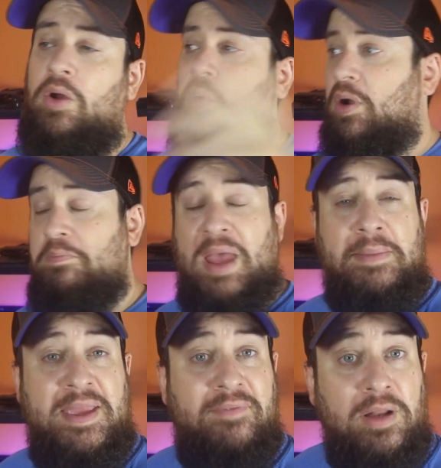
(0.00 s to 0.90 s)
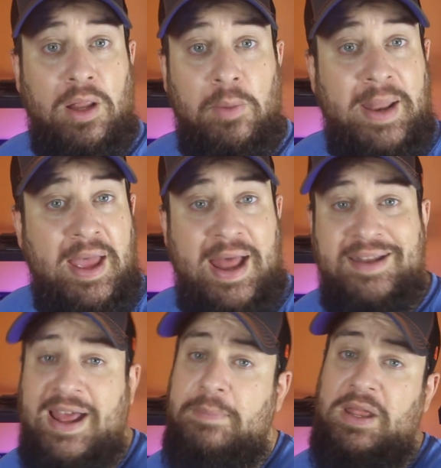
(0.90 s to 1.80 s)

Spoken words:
or maybe even a little bit ahead of time.